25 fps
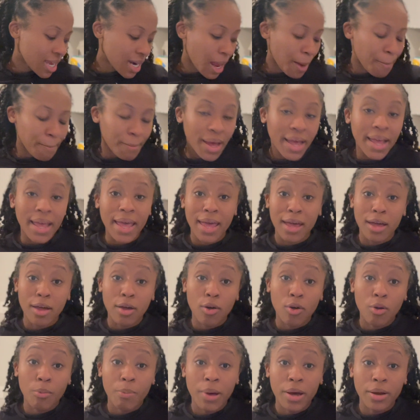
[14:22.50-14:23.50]
I might add
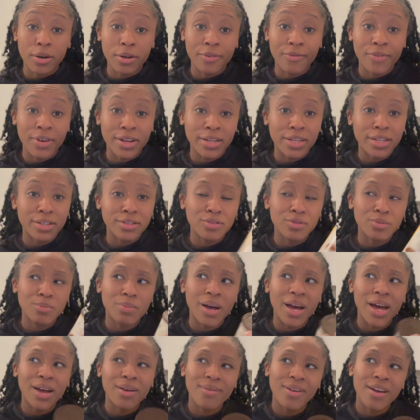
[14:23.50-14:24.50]
cocoa powder if I need to,
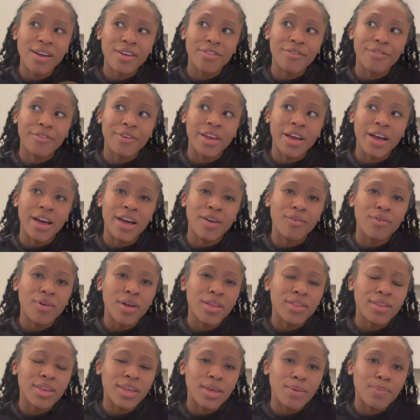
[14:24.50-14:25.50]
but I'd rather not. I'd
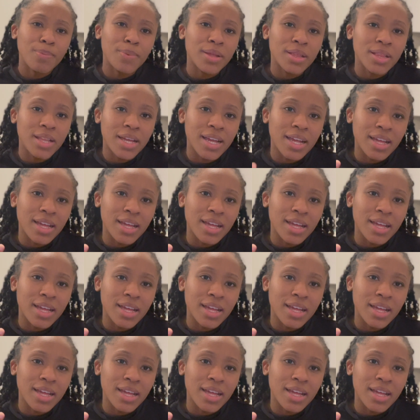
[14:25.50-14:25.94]
rather keep it like